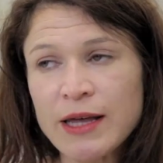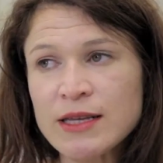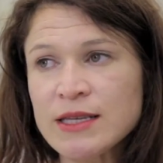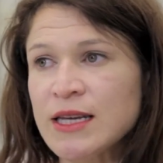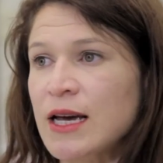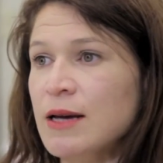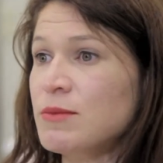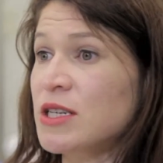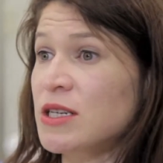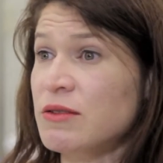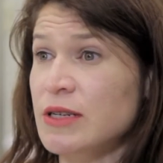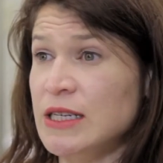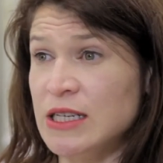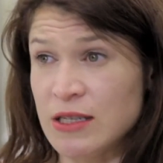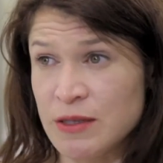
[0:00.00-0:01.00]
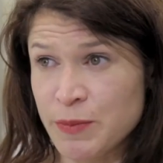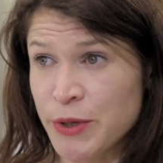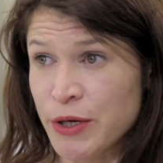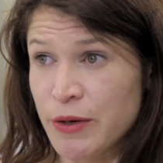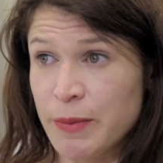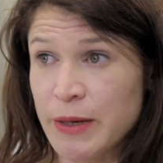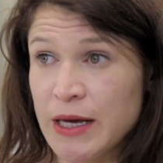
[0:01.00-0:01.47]
the time she reaches
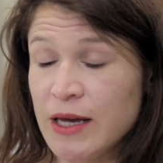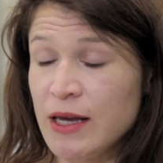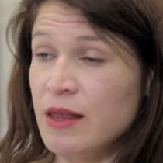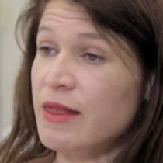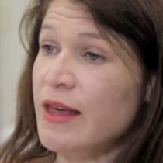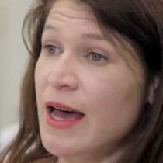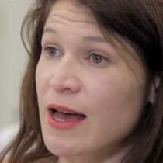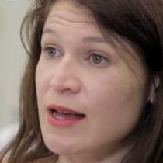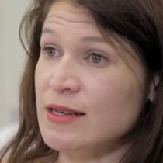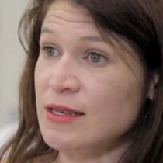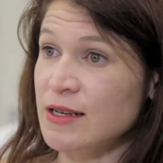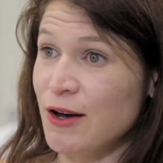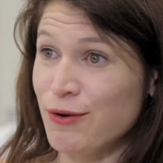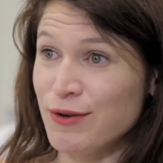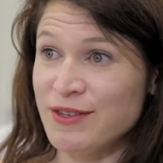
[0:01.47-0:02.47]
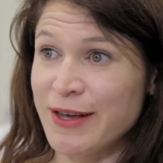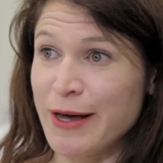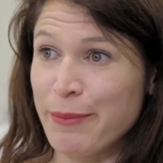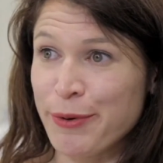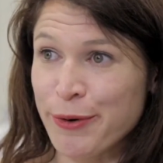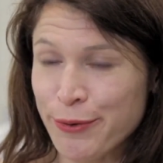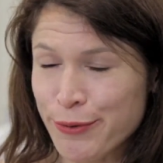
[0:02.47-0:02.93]
puberty, that
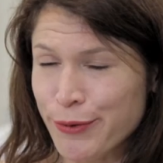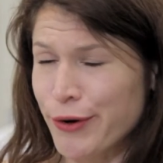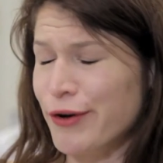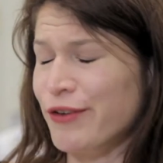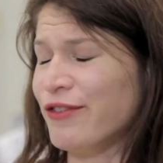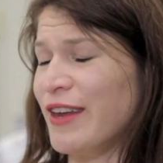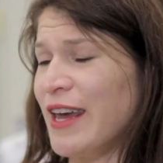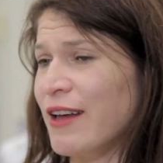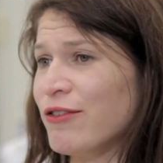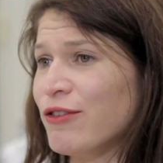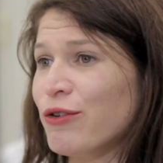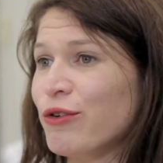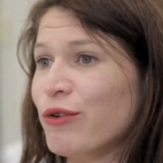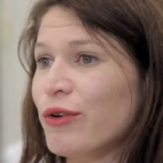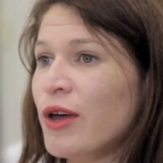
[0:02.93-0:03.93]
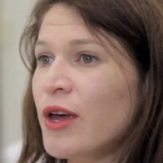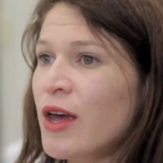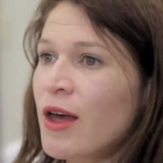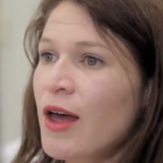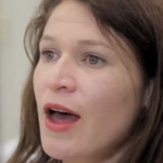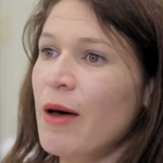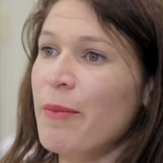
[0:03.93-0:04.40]
oocyte pool goes down to
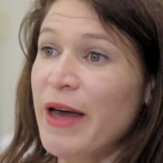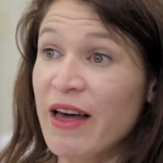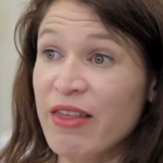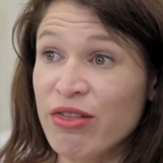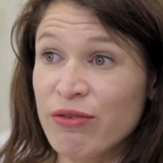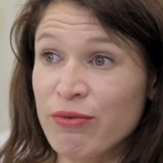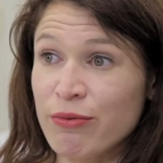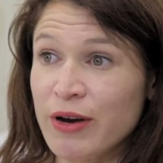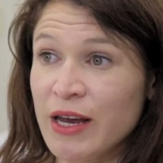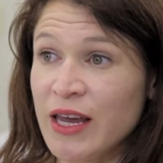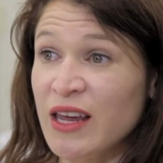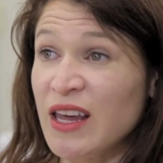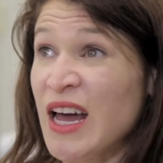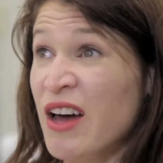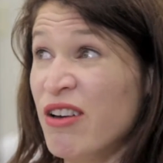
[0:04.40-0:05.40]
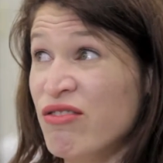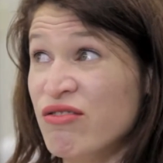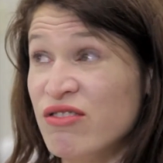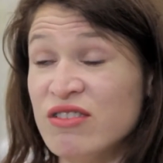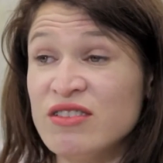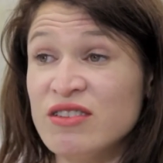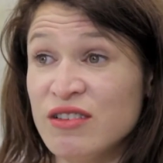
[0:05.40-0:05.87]
about
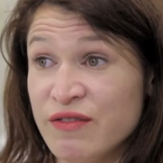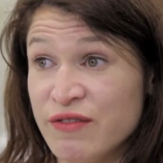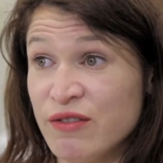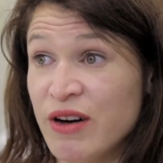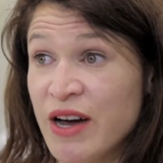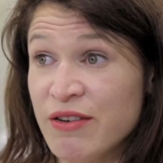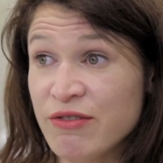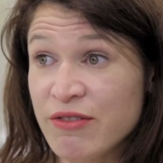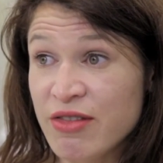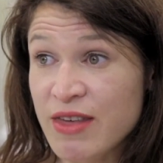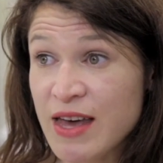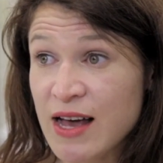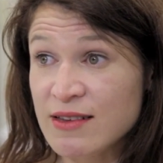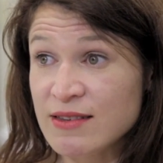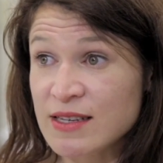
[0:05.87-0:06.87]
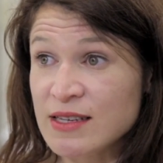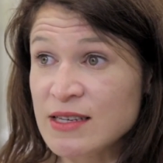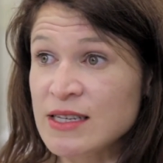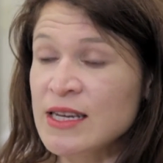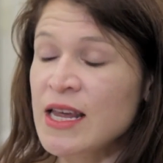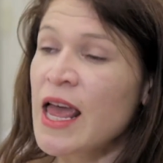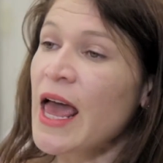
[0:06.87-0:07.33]
300 to
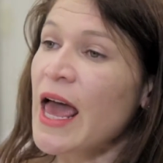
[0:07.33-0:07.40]
400,000,